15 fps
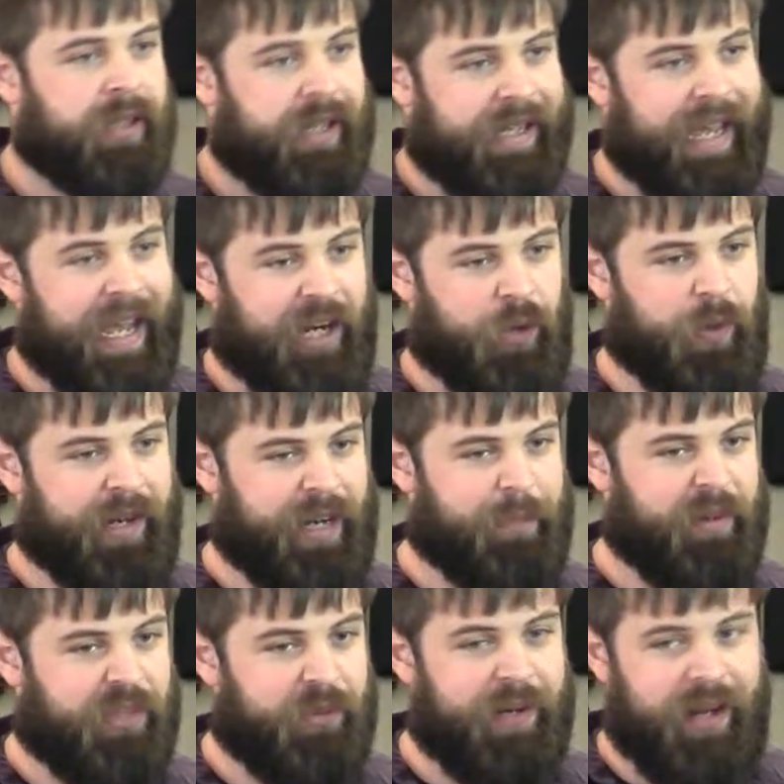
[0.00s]
category
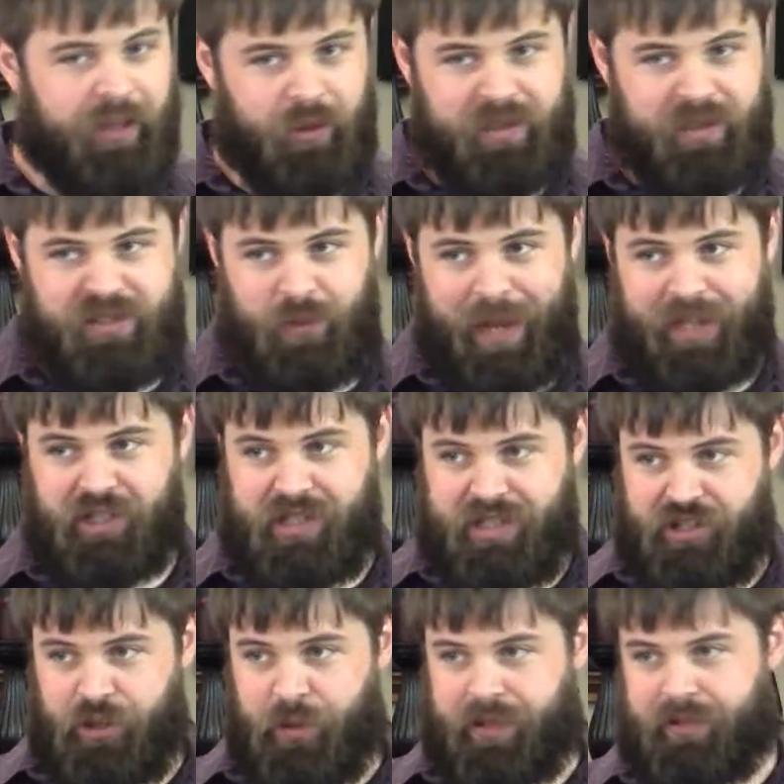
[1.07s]
number three are those who actually
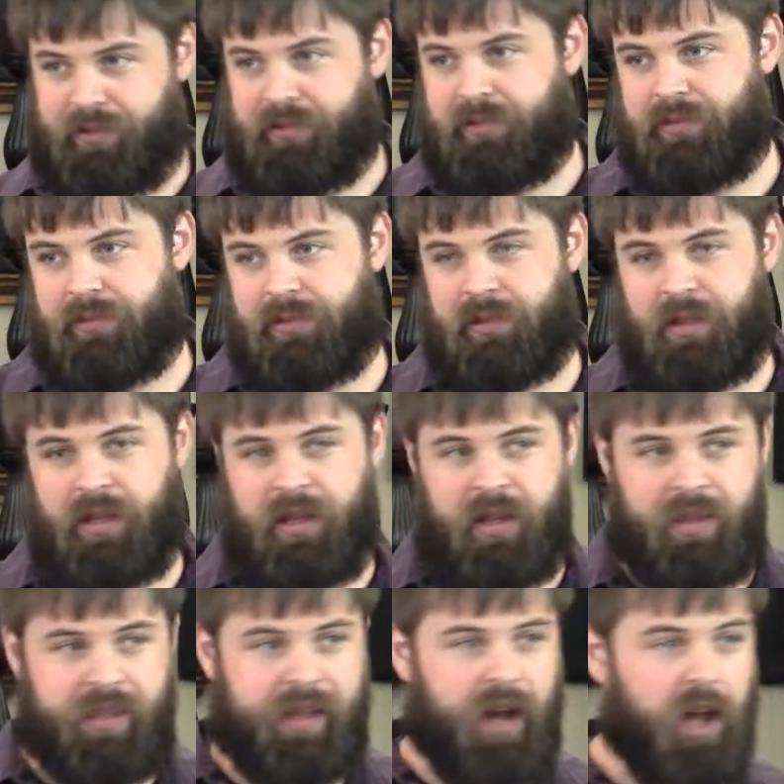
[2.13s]
do it.
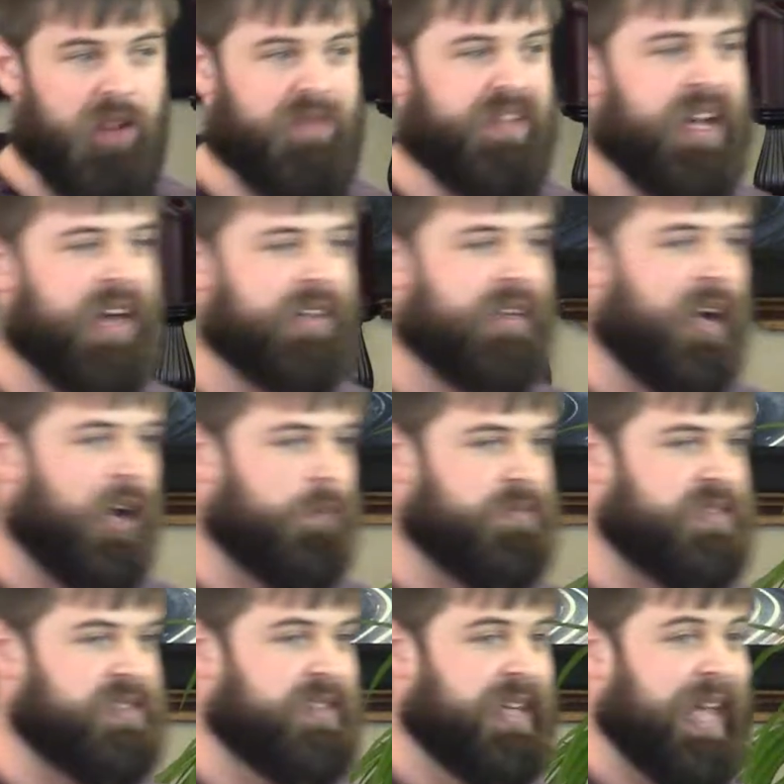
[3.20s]
The call of God
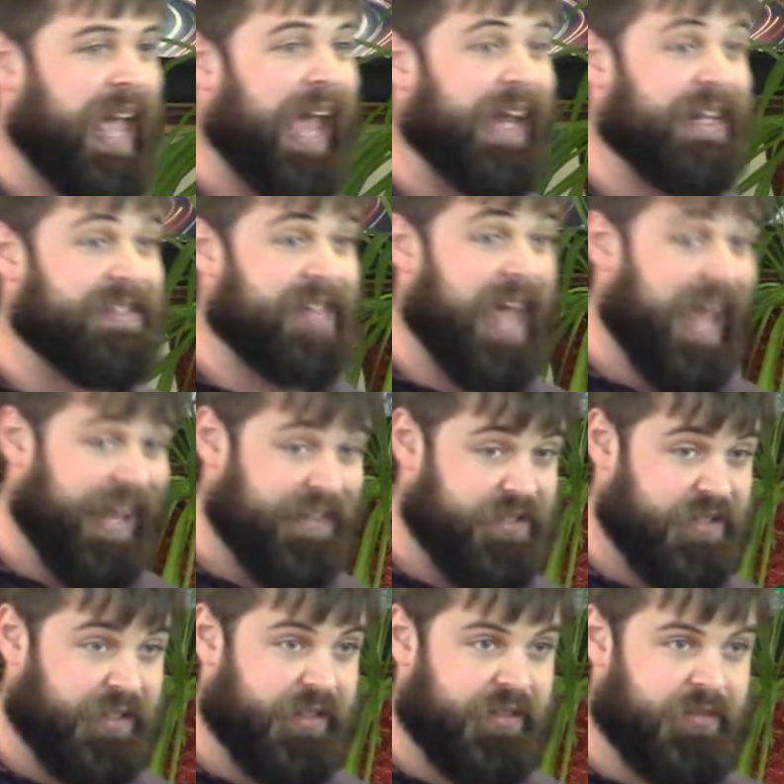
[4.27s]
comes and it's
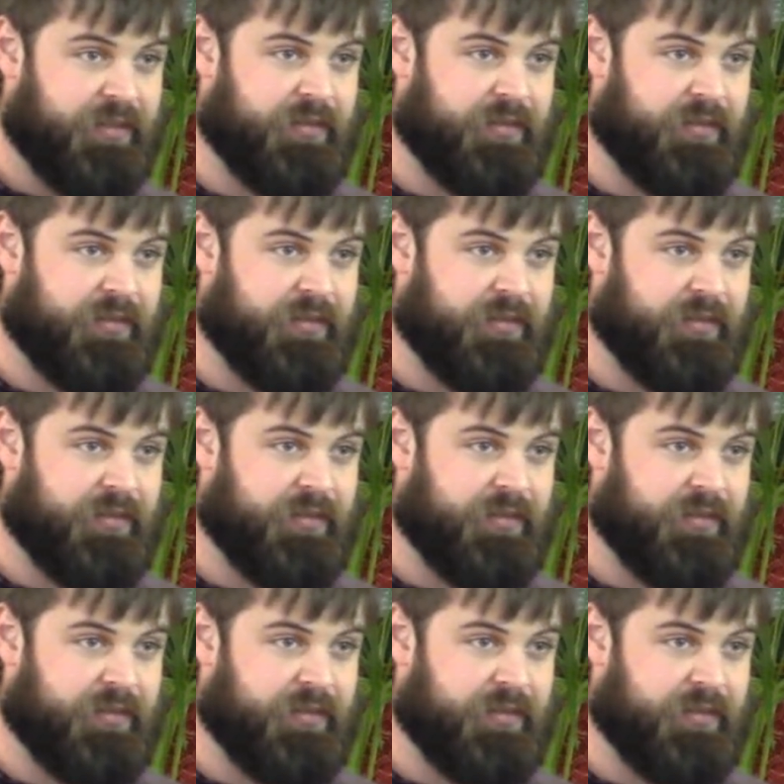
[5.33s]
answered.